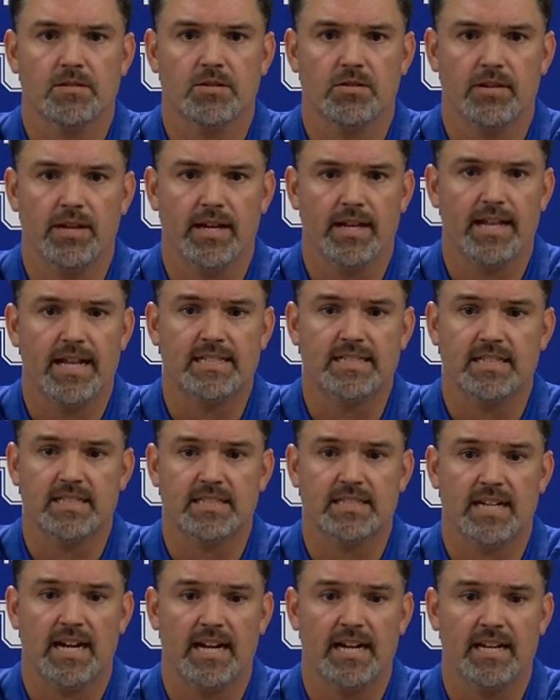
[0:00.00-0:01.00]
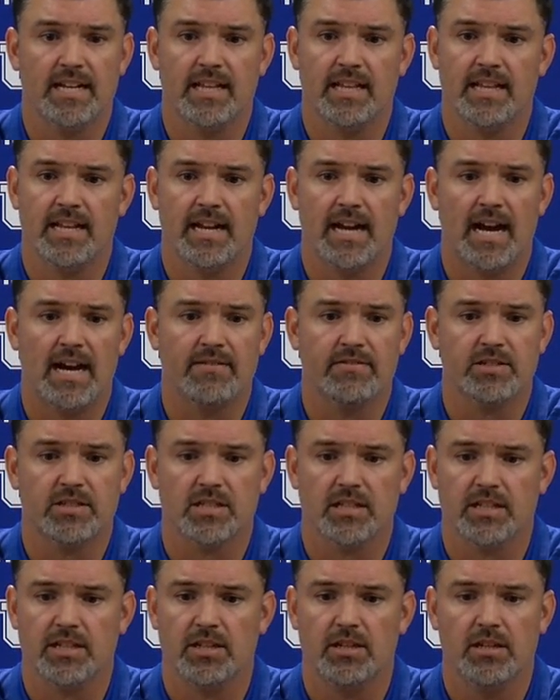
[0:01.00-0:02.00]
yeah, that's exciting. And then,
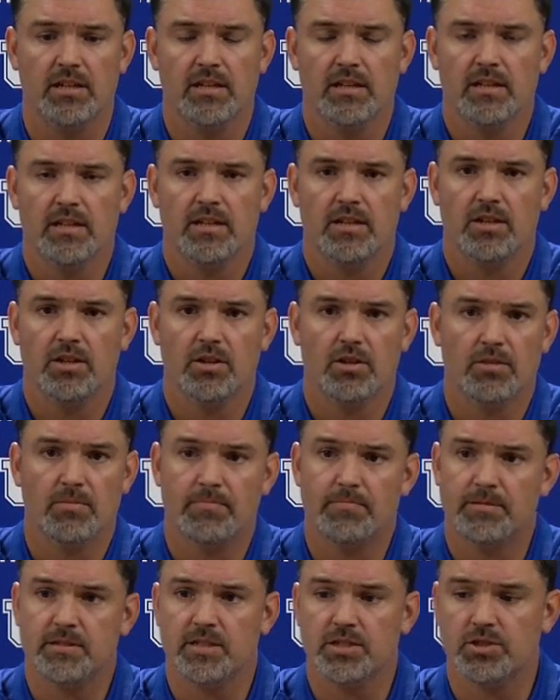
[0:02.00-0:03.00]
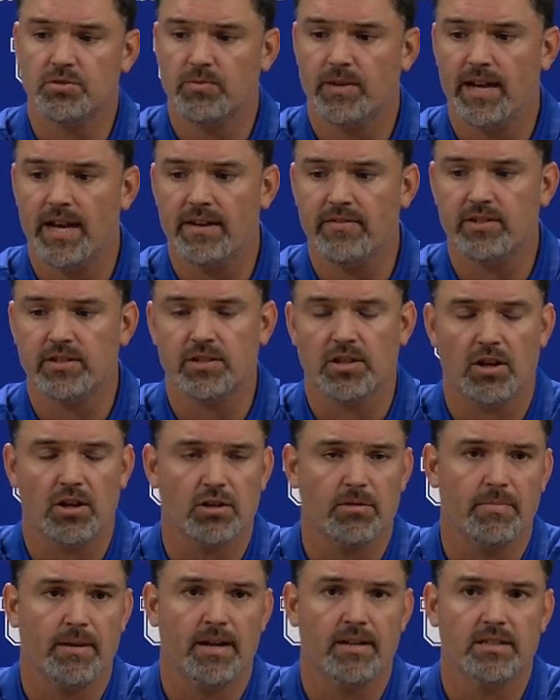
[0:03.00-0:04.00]
obviously, you know, the position we haven't
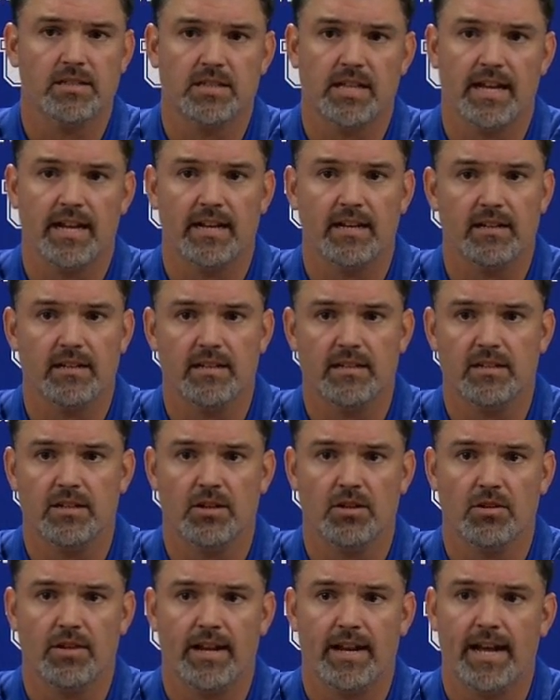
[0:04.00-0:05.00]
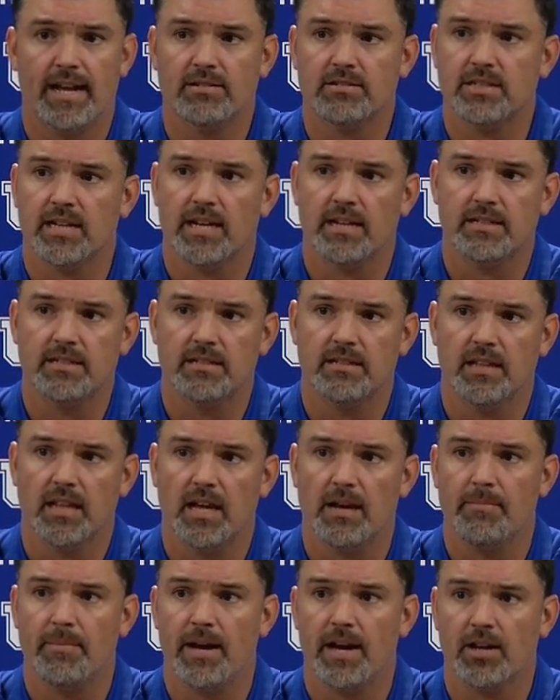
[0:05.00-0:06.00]
talked about is that, you know, that outside
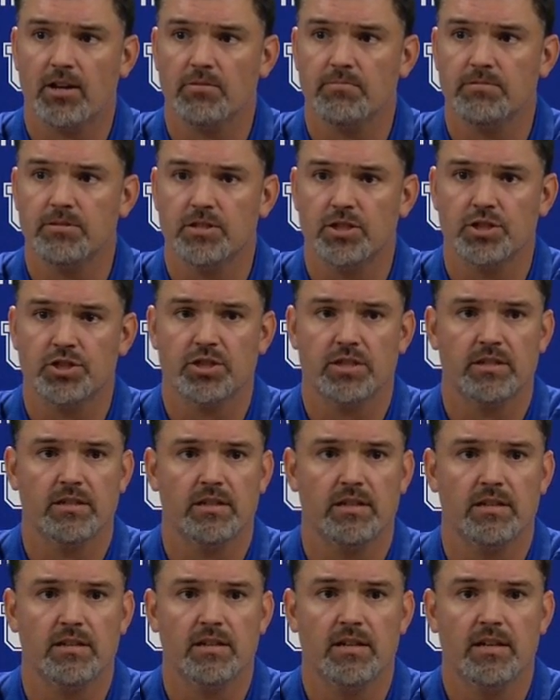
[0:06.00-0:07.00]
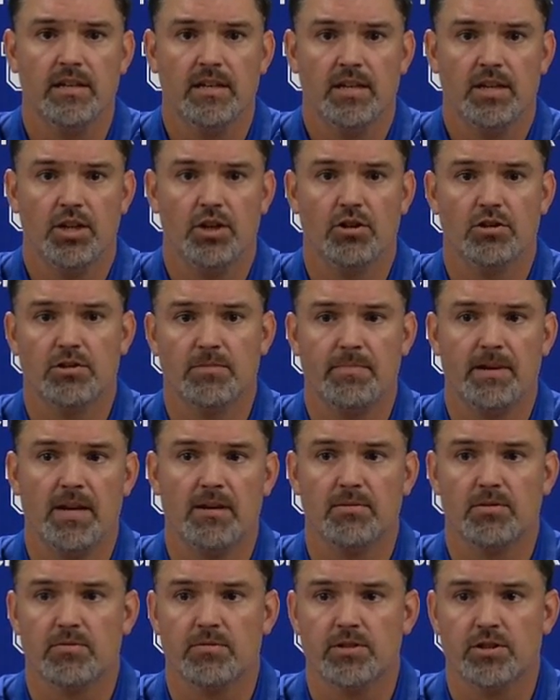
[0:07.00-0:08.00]
linebacker position. And, you know, to be
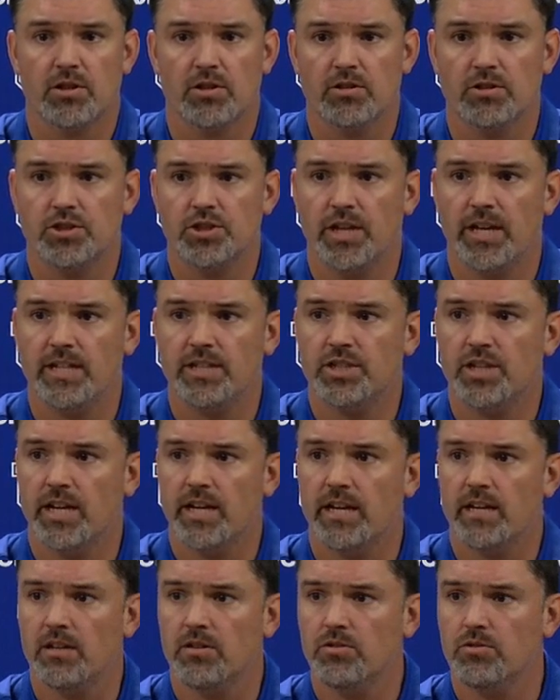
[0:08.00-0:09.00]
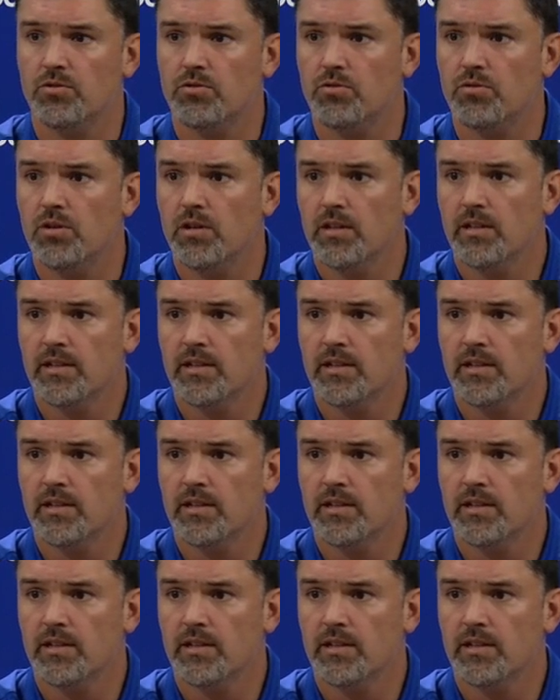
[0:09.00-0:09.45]
able to return J.J., who,